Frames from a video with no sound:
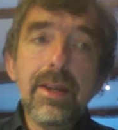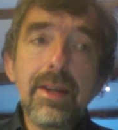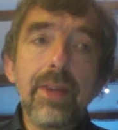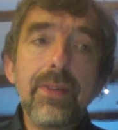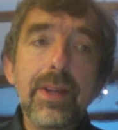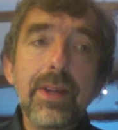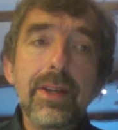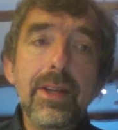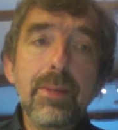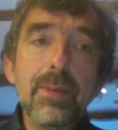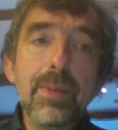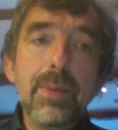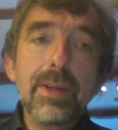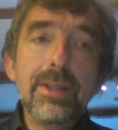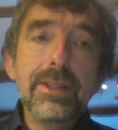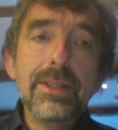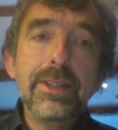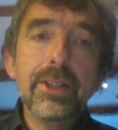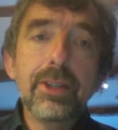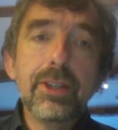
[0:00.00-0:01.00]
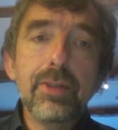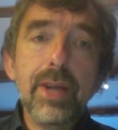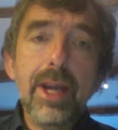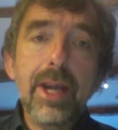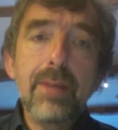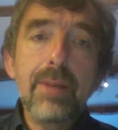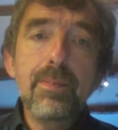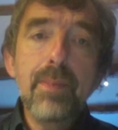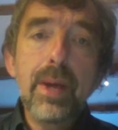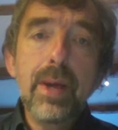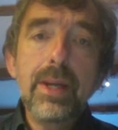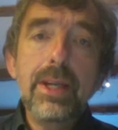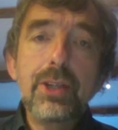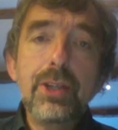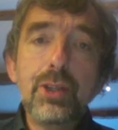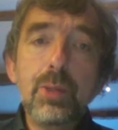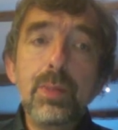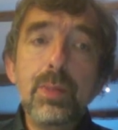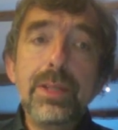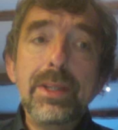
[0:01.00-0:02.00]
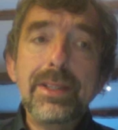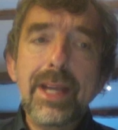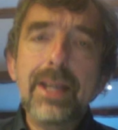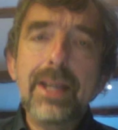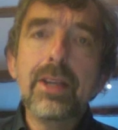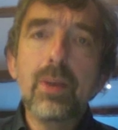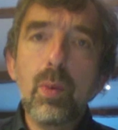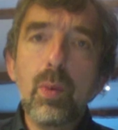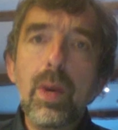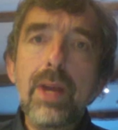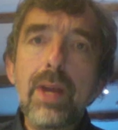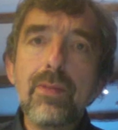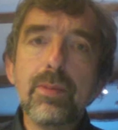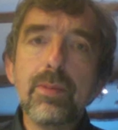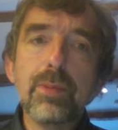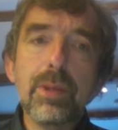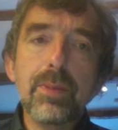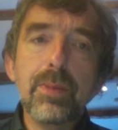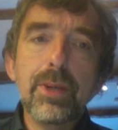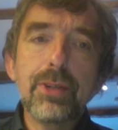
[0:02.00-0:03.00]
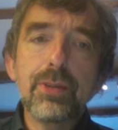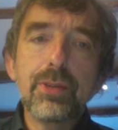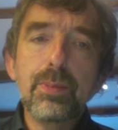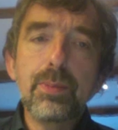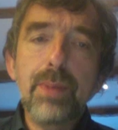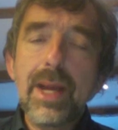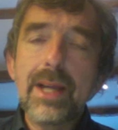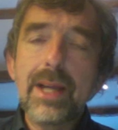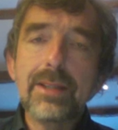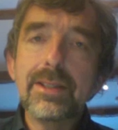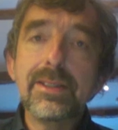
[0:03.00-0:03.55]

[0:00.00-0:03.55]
I think the ability to create money should be taken away from commercial banks.